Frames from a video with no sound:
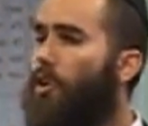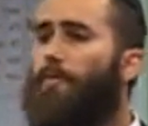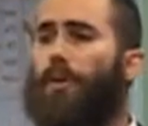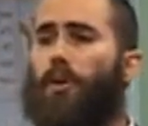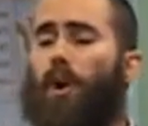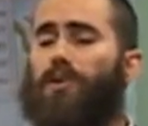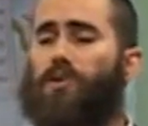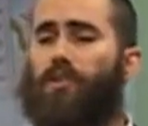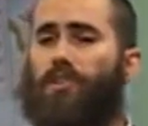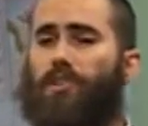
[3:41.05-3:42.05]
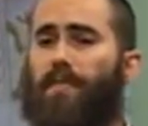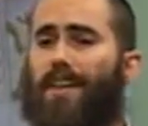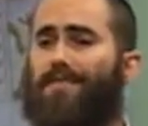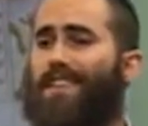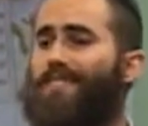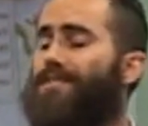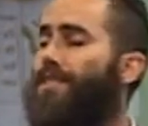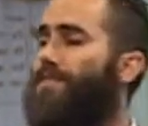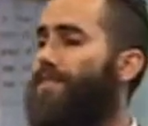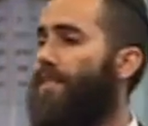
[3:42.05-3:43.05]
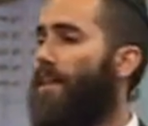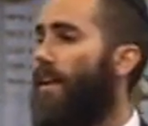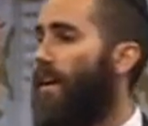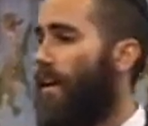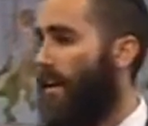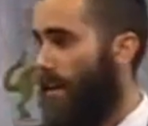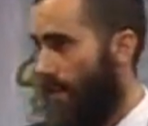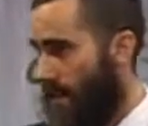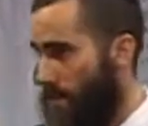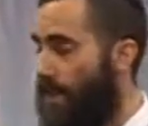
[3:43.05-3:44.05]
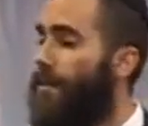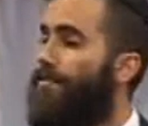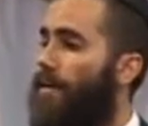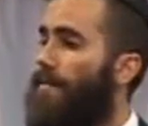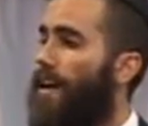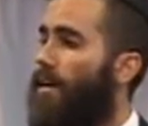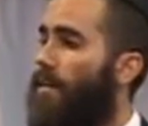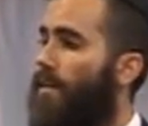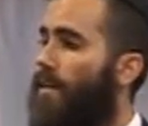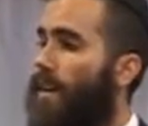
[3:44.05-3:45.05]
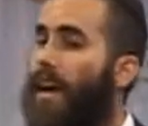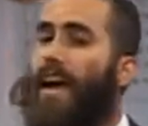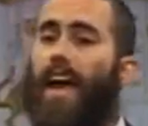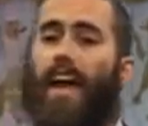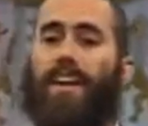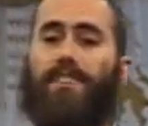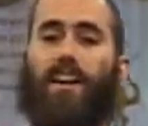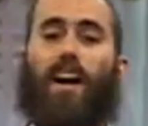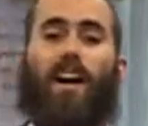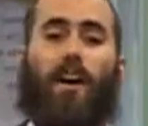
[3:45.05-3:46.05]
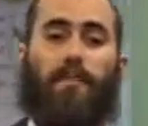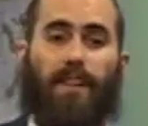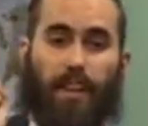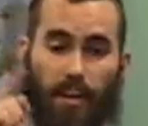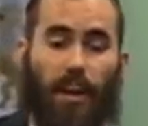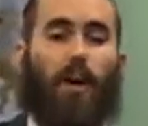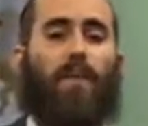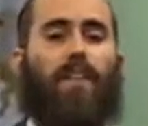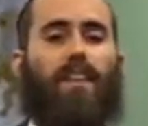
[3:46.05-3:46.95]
but you also see them as they exist a minute from now and a minute ago.